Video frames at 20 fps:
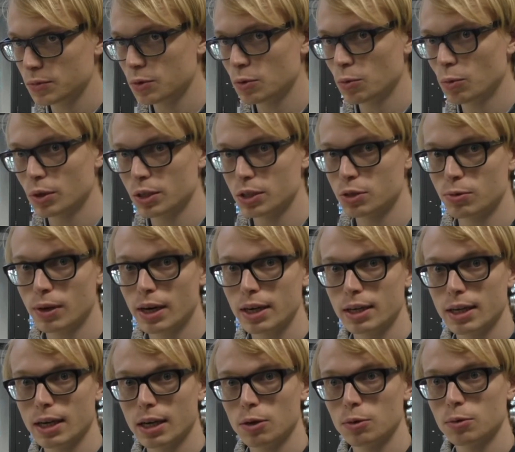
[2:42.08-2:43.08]
what is right
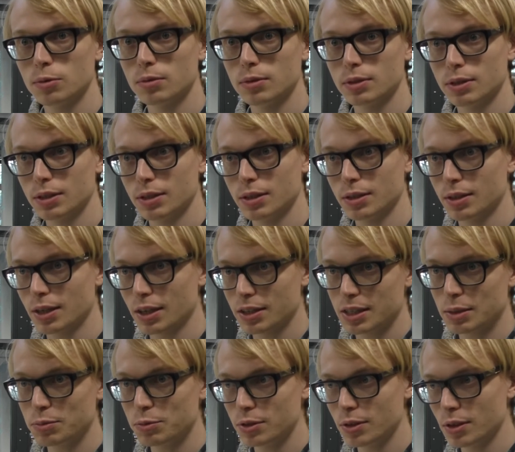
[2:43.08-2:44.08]
now
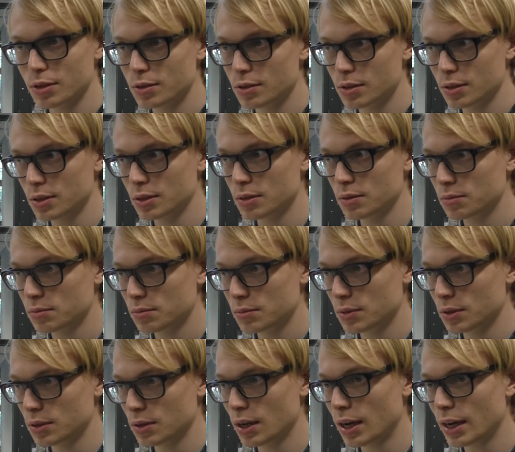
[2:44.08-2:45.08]
accepted as the
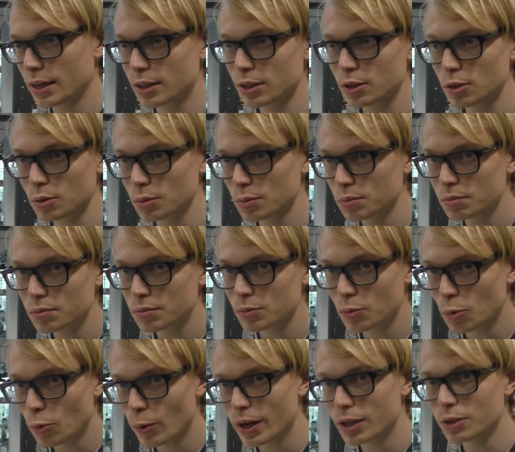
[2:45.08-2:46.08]
ideal
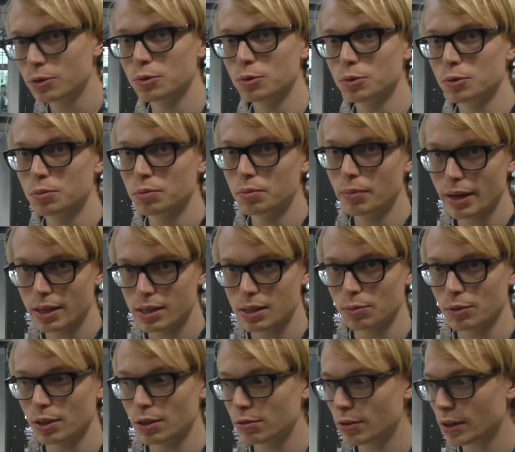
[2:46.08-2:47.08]
way to make
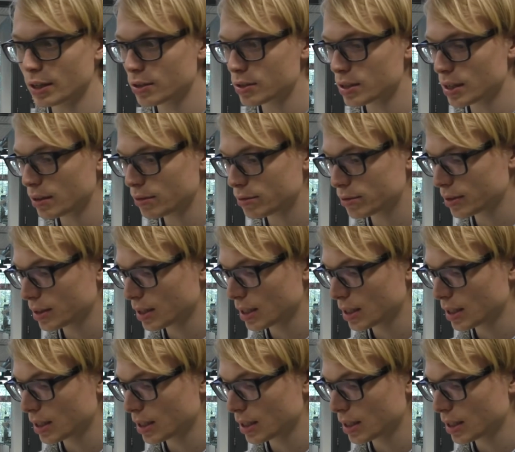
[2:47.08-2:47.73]
something fire safe.